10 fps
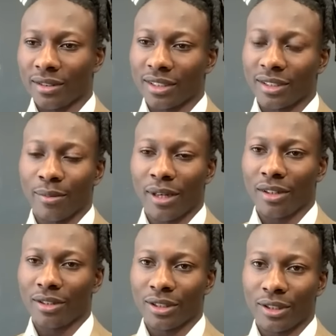It's
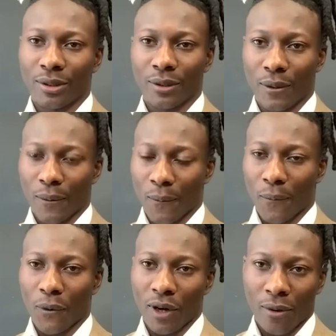about, you know,
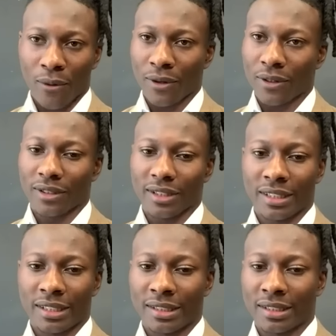what I want,
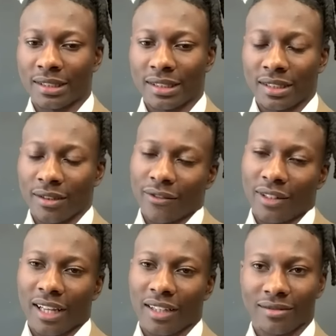and I feel
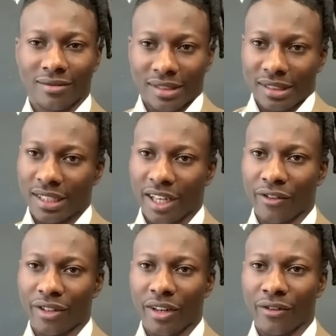like it,
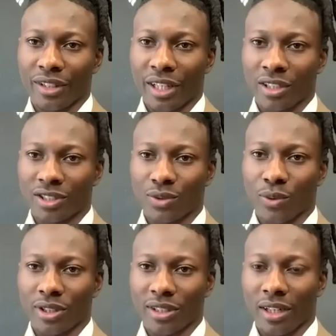every everything just
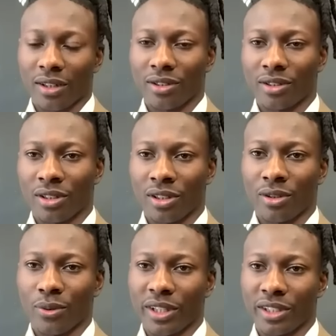worked out, you know,
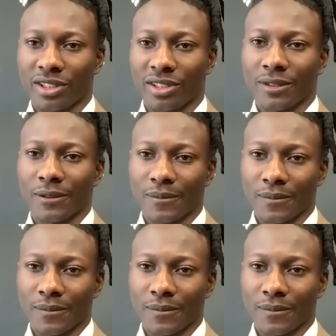the way it should.